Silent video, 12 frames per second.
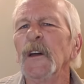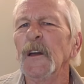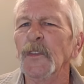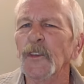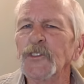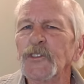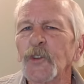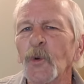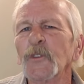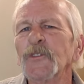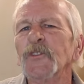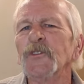and the
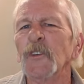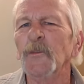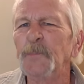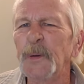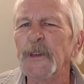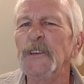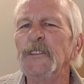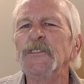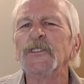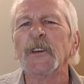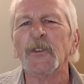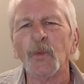sources of
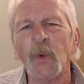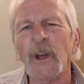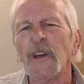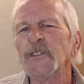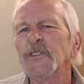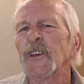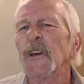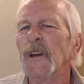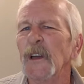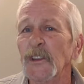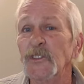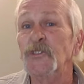peace and rest
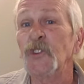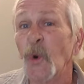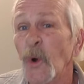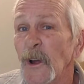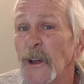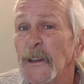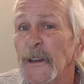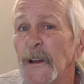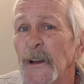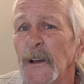and joy